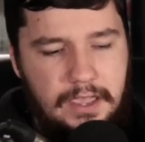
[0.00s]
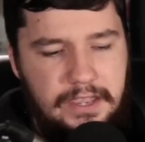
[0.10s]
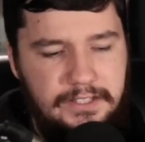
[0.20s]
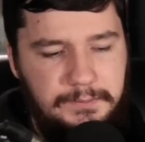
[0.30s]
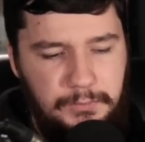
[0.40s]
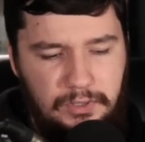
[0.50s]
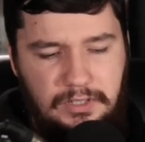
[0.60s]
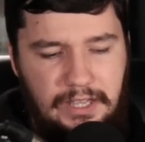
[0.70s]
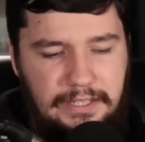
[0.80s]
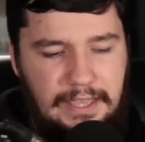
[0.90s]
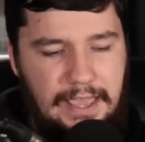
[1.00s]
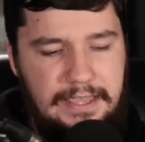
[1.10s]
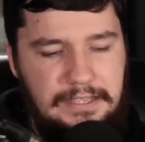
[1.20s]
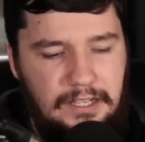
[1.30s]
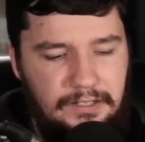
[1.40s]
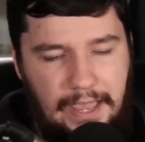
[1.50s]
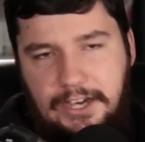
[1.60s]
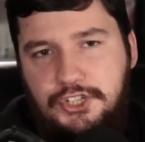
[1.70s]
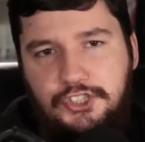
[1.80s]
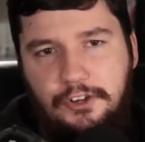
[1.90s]
it's more like a
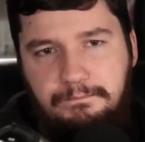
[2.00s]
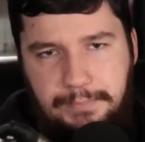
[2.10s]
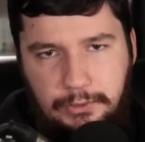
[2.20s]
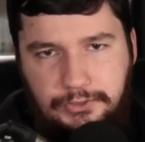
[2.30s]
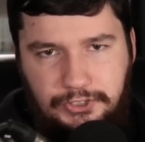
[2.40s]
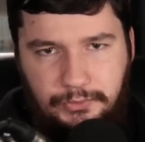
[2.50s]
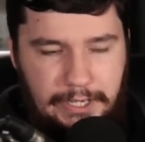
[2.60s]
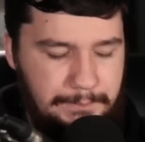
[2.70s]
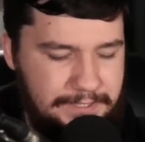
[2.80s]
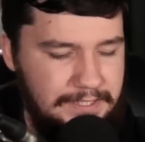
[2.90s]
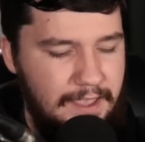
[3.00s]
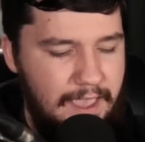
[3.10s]
collection of build scripts,